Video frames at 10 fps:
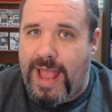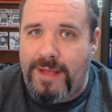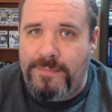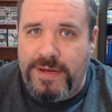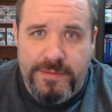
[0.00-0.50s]

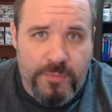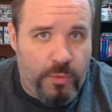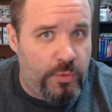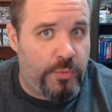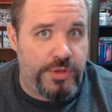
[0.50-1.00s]
How many
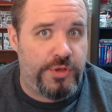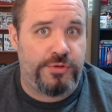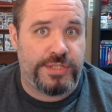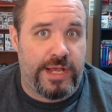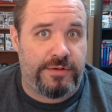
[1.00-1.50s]
more will
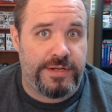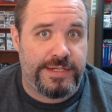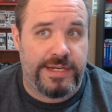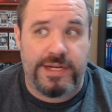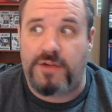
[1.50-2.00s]
you sell,
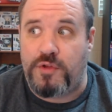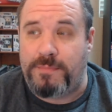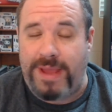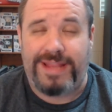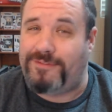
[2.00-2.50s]
Nintendo, if
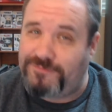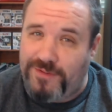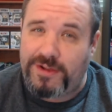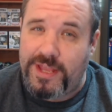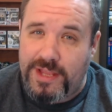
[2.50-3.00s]
you make the
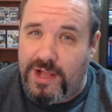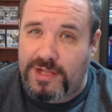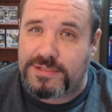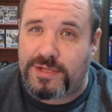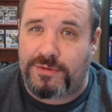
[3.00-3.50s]
fucking
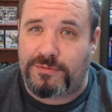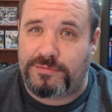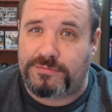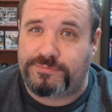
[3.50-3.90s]
console?